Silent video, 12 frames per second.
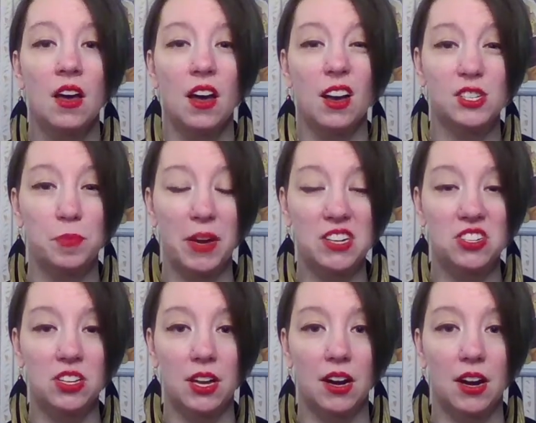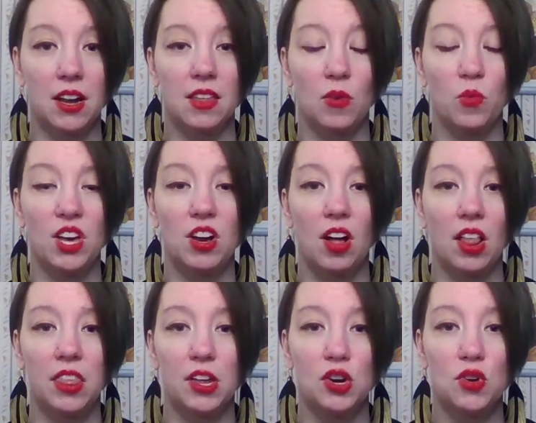a special area that we
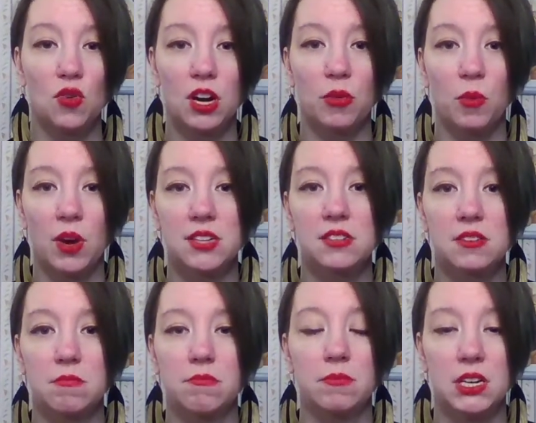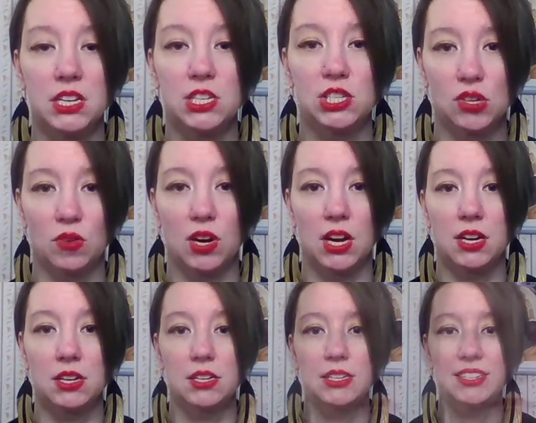call the Northwest
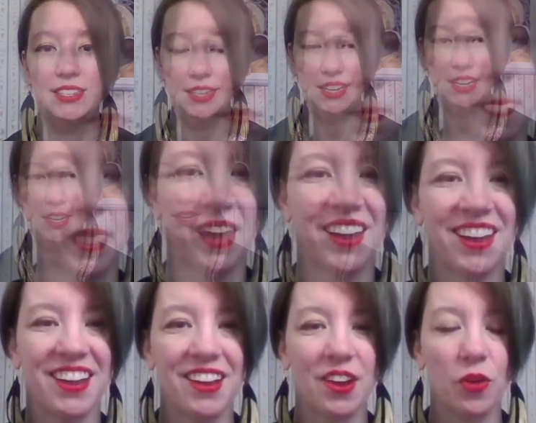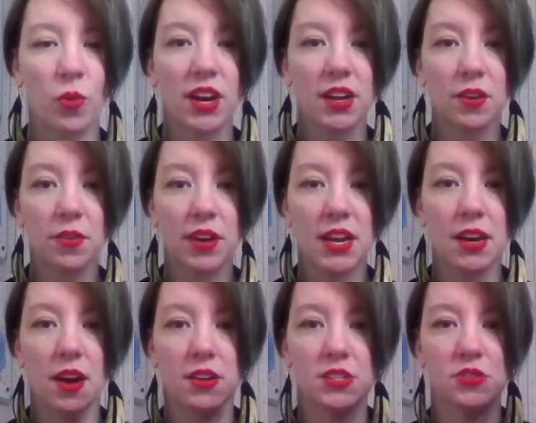Minnesota Synod. We're going to read
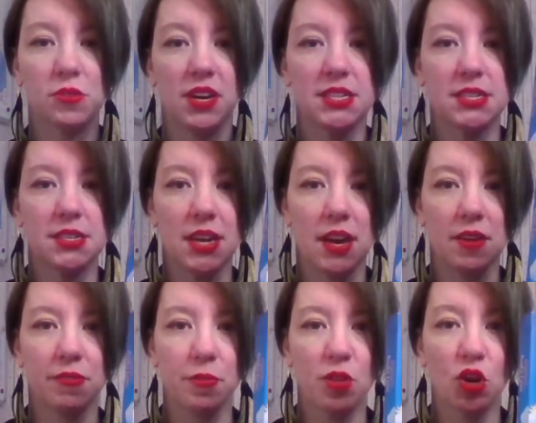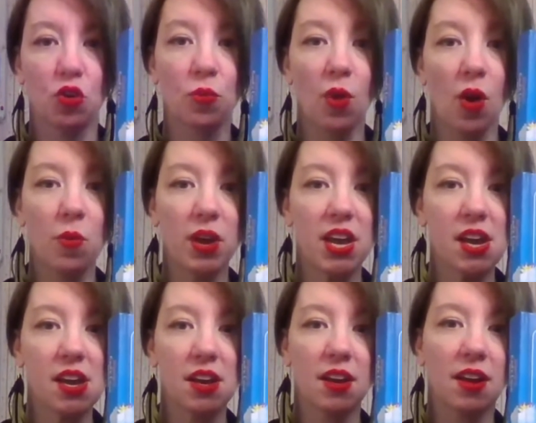our story today from the Growing
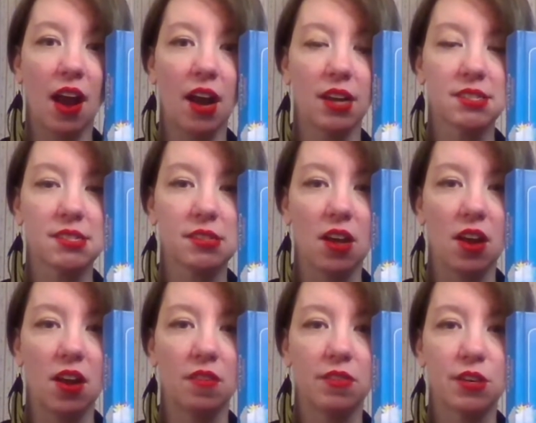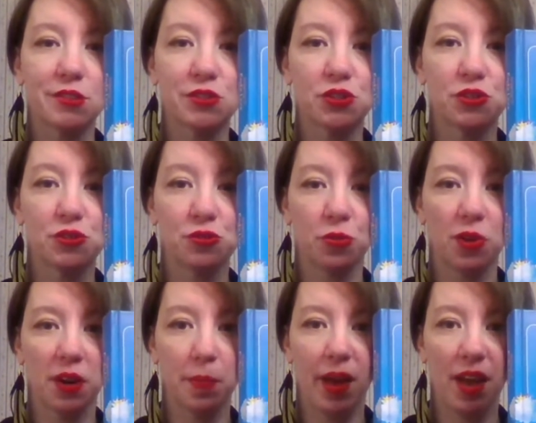in God's Love
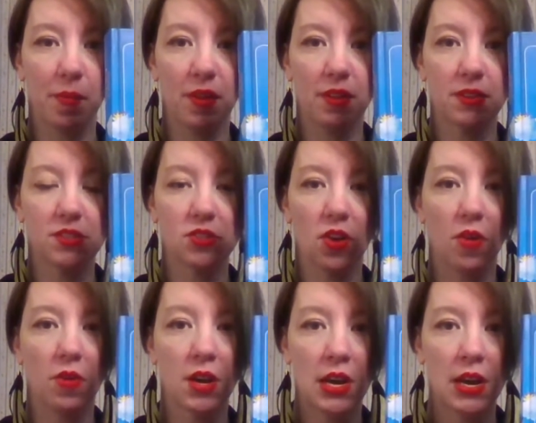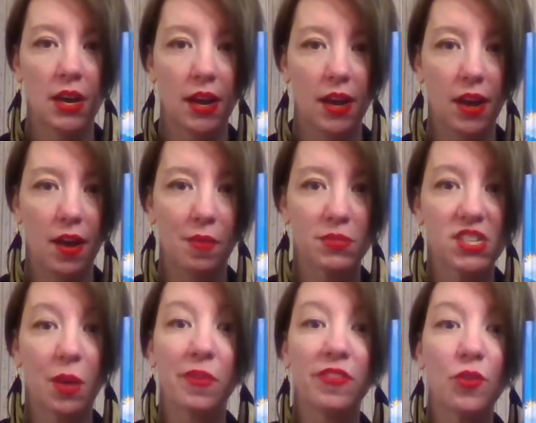Story Bible. So, um,
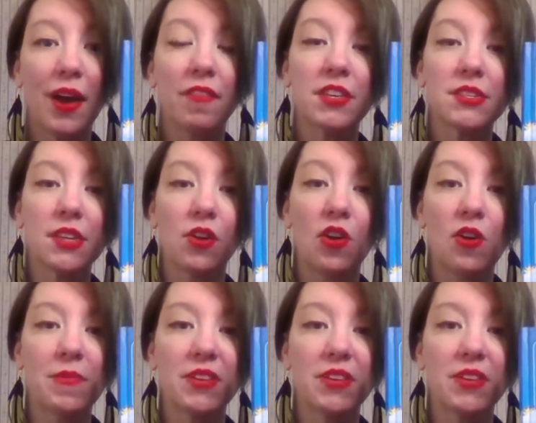some of you have this at home